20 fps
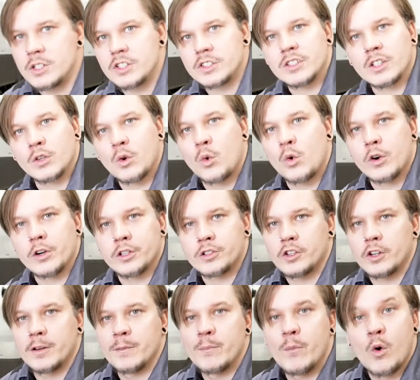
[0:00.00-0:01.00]
just a quarter
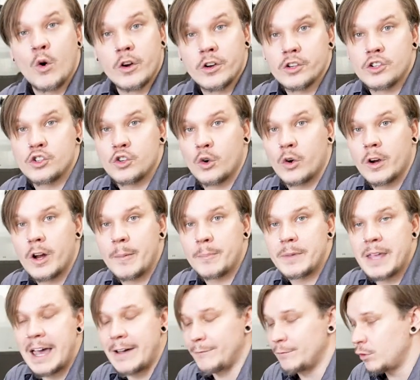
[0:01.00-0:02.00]
turn more to shore up
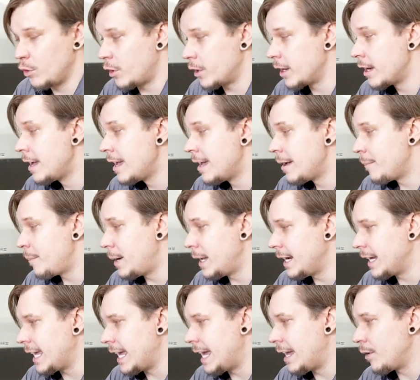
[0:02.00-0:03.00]
that floor. But
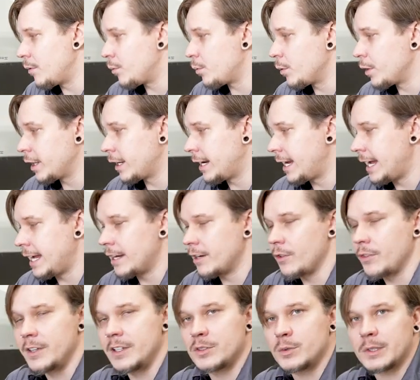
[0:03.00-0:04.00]
again, we're gonna
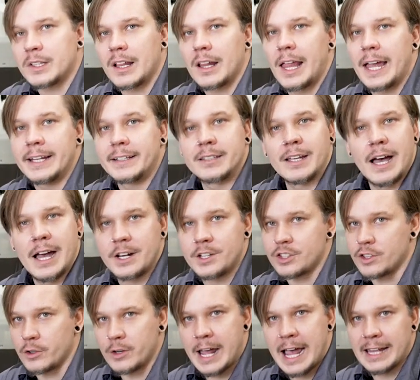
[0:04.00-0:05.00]
handle these with a light
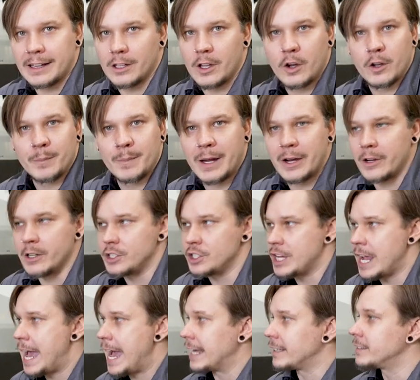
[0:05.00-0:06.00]
touch. They're not load-bearing
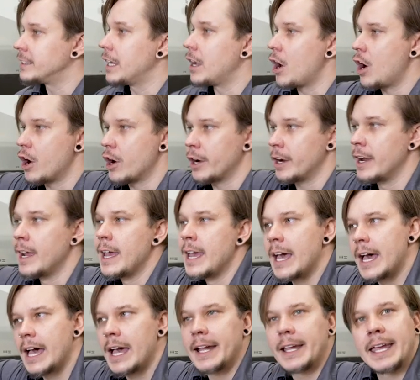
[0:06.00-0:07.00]
jacks. They are,
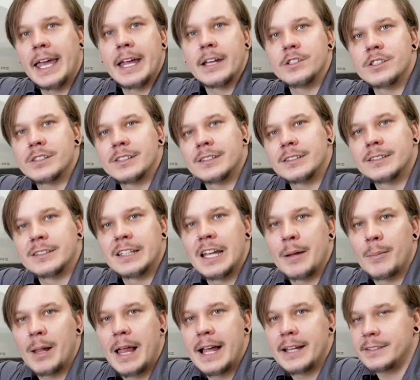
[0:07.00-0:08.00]
again, just to
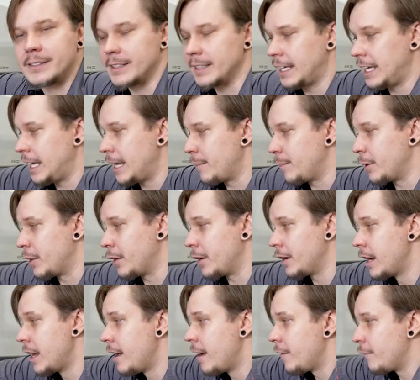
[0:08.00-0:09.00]
stabilize the
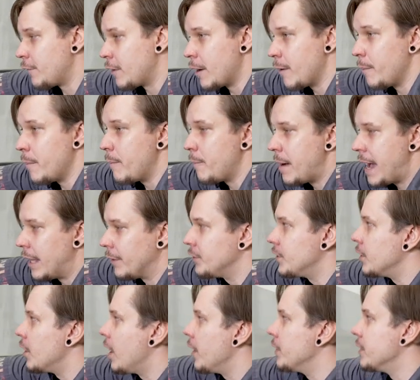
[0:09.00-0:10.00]
camper from
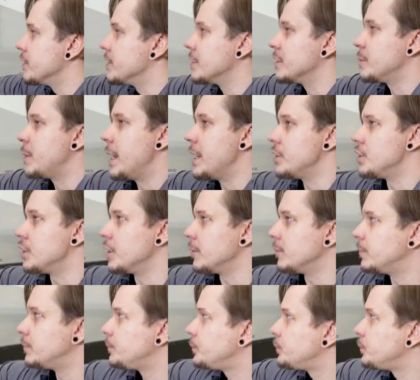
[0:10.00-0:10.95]
bouncing on the suspension.